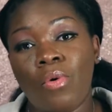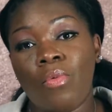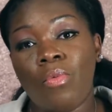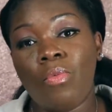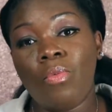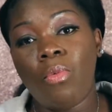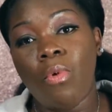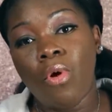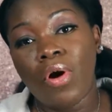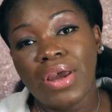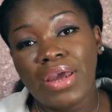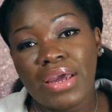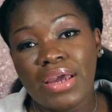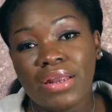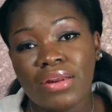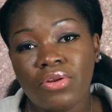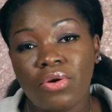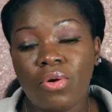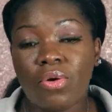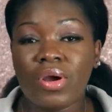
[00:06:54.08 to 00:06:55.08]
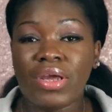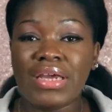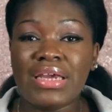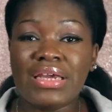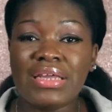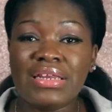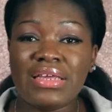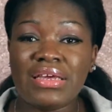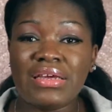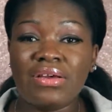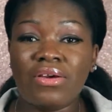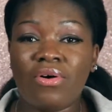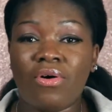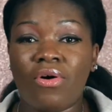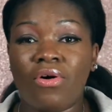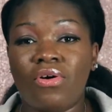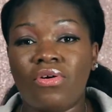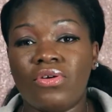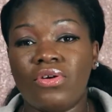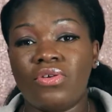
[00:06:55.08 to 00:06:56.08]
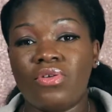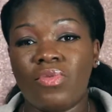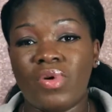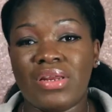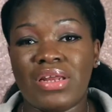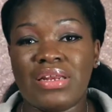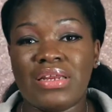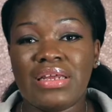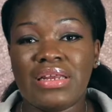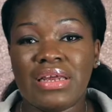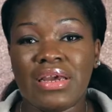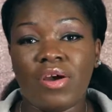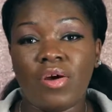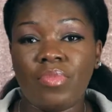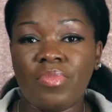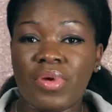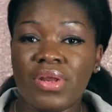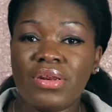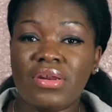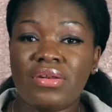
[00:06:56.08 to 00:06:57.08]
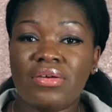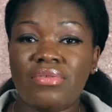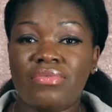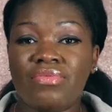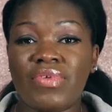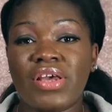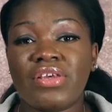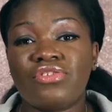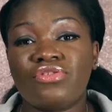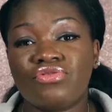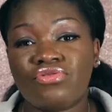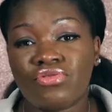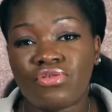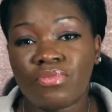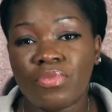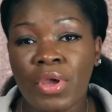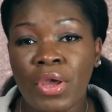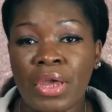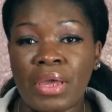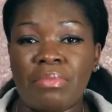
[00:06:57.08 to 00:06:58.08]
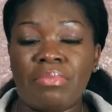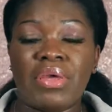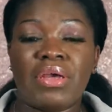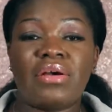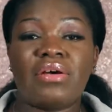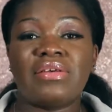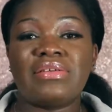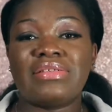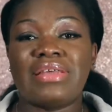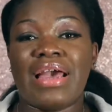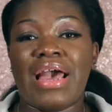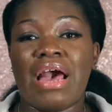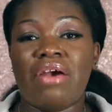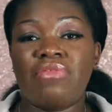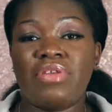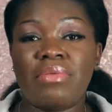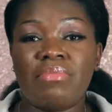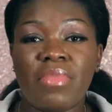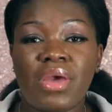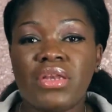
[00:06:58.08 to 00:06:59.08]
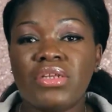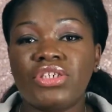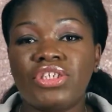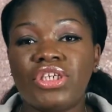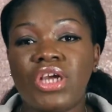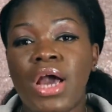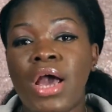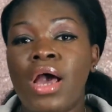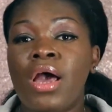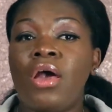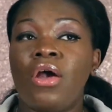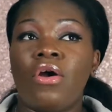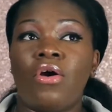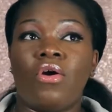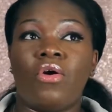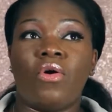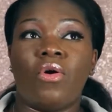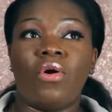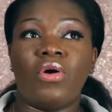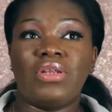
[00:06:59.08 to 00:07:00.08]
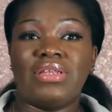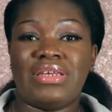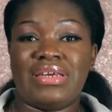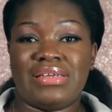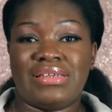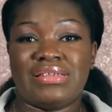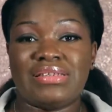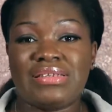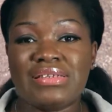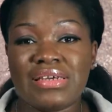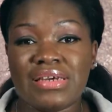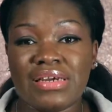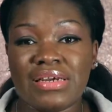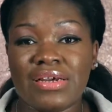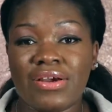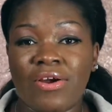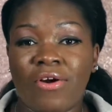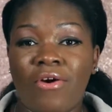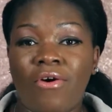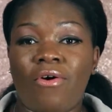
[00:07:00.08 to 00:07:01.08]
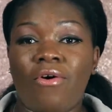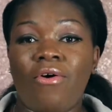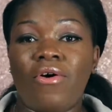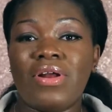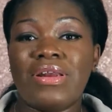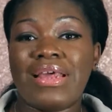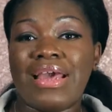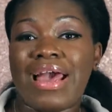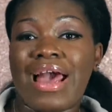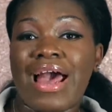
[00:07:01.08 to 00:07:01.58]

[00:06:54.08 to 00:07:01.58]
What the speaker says: walking or eating, or, when they need help in the restroom because they have dementia, or they're sick, or they